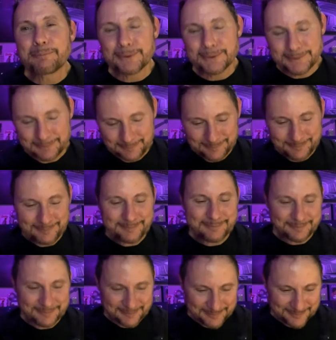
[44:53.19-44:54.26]
an opportunity to
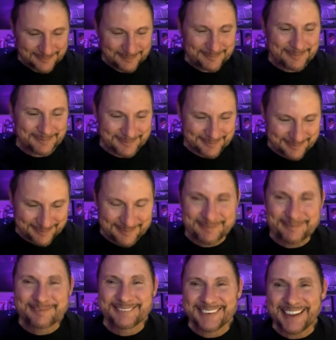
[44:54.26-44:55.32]
actually meet him?
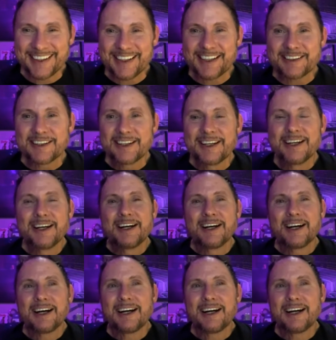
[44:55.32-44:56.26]
Did you get an opportunity to?